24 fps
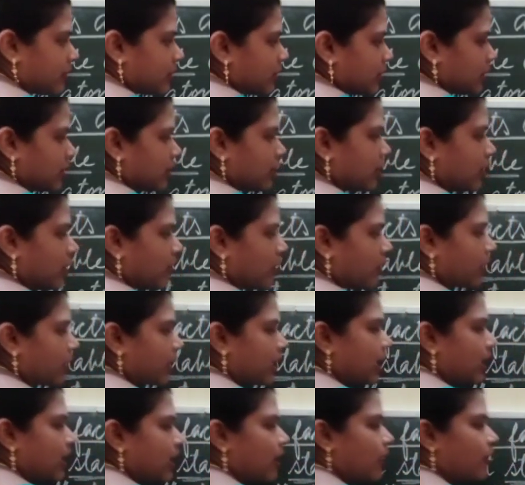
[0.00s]
Okay,
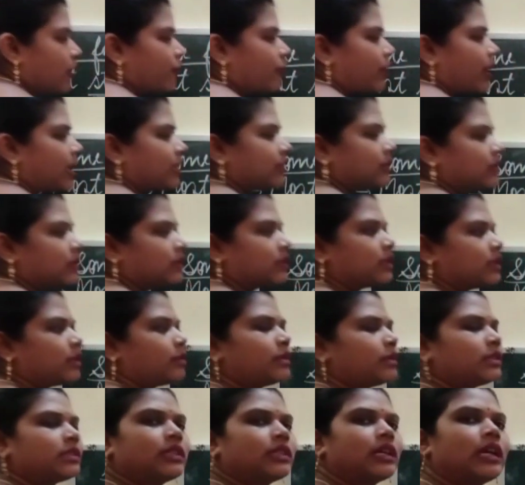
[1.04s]
francesium is the
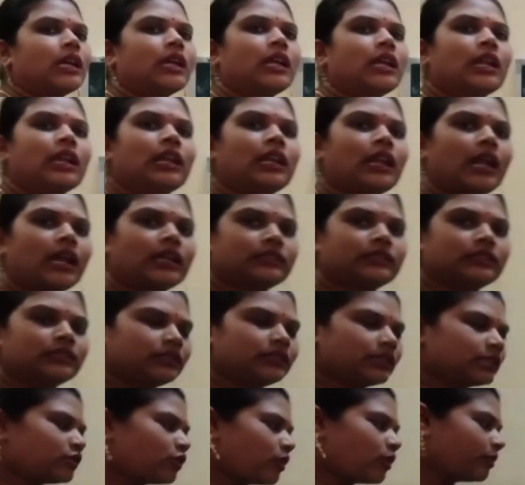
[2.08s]
largest
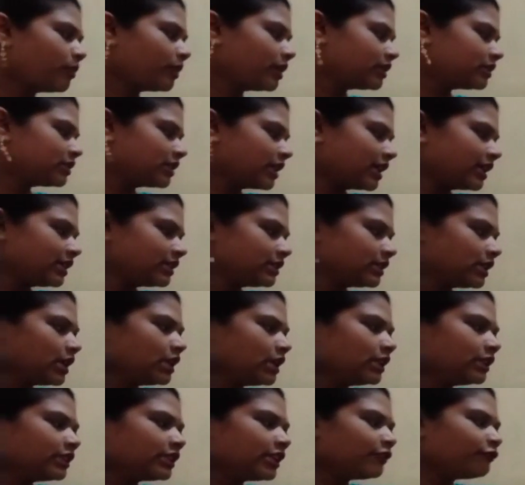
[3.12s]
atomic size. Then
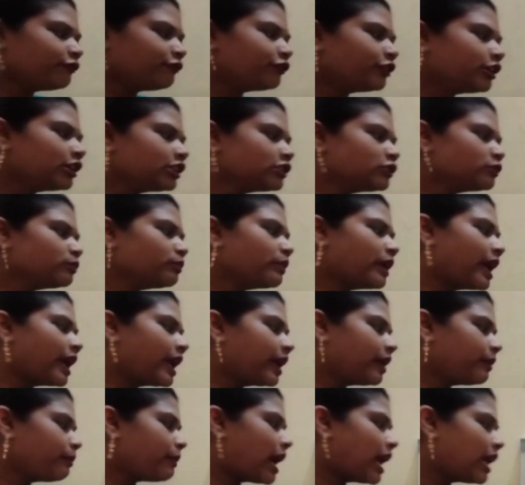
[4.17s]
first
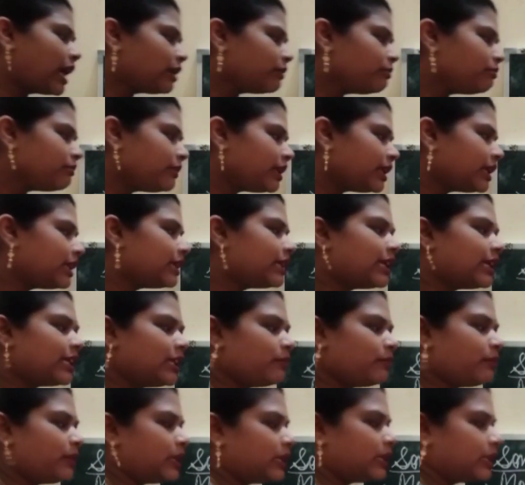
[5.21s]
man-made element
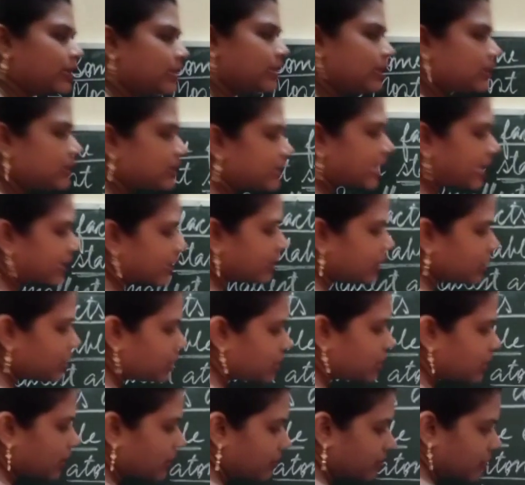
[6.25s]
is technetium.
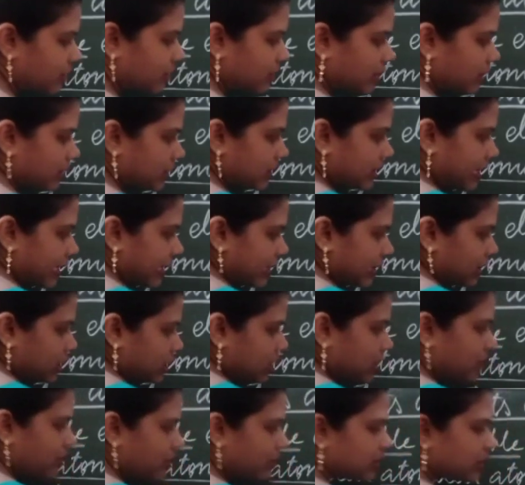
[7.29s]
This technetium is
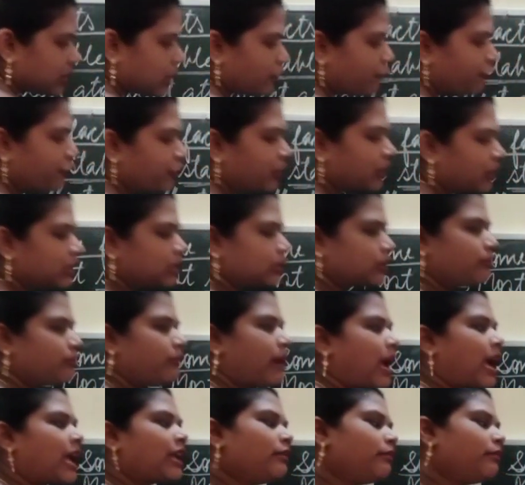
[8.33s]
the first
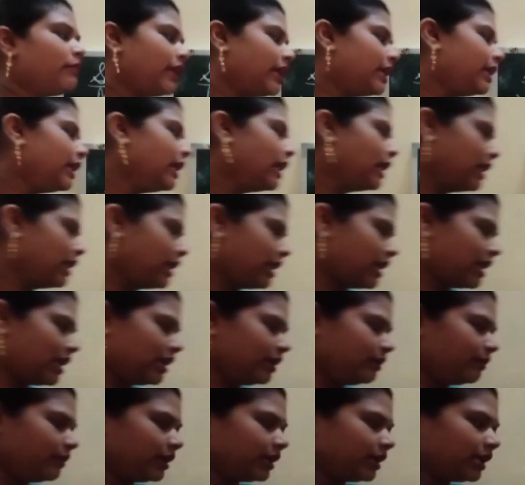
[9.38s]
man-made element.
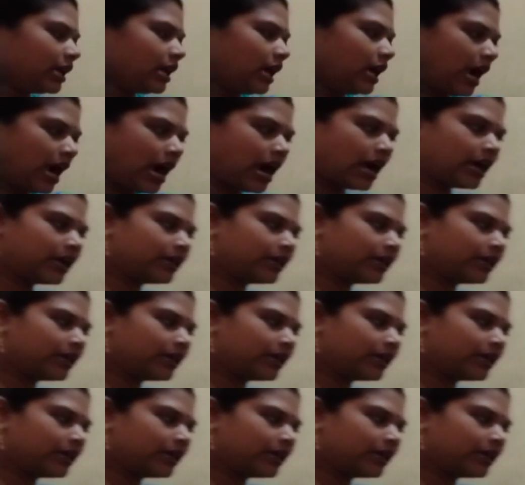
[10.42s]
Hardest,